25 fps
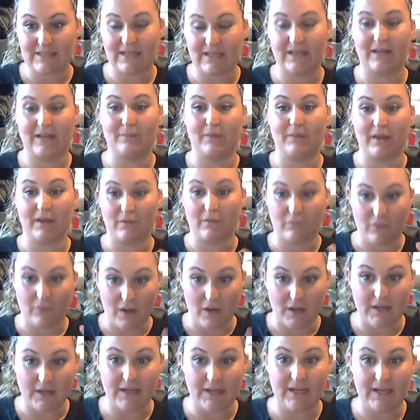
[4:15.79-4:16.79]
and I'm like
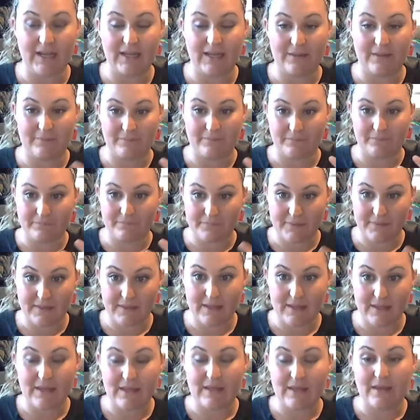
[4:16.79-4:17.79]
rocking him
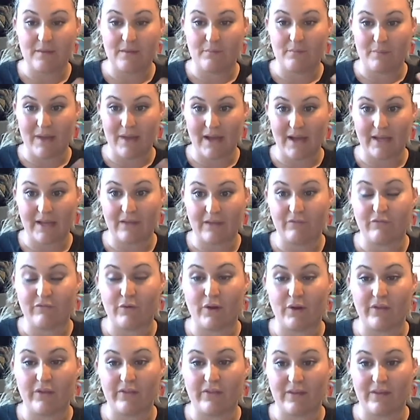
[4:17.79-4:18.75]
back and forth.